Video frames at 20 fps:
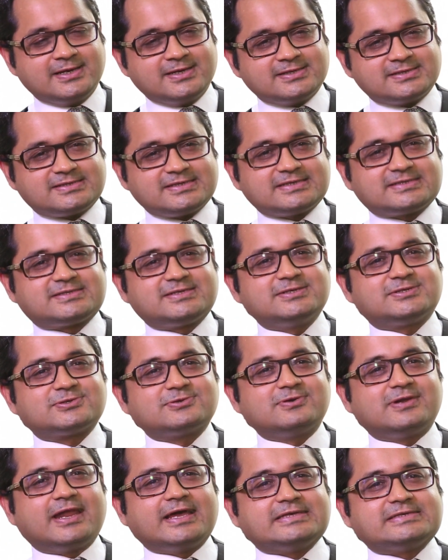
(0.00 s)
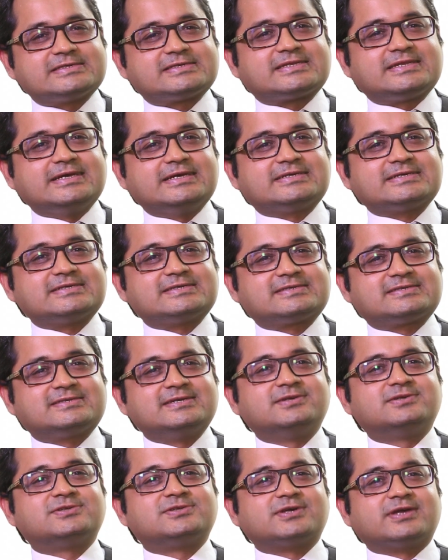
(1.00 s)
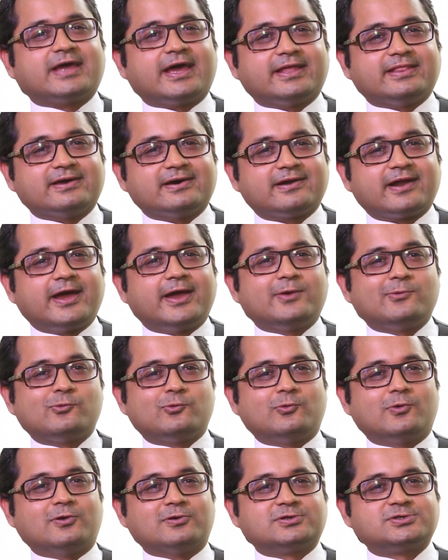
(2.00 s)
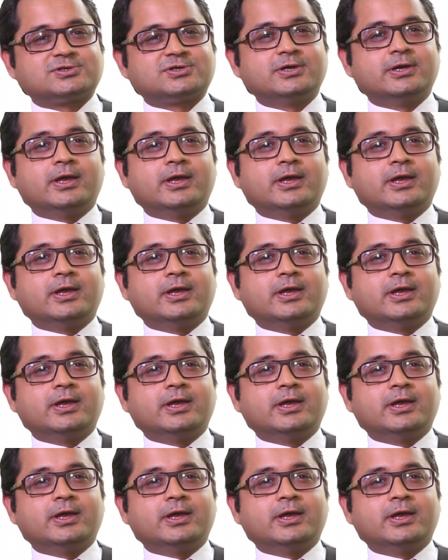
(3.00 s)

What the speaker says: 62 legislators sit together and vote.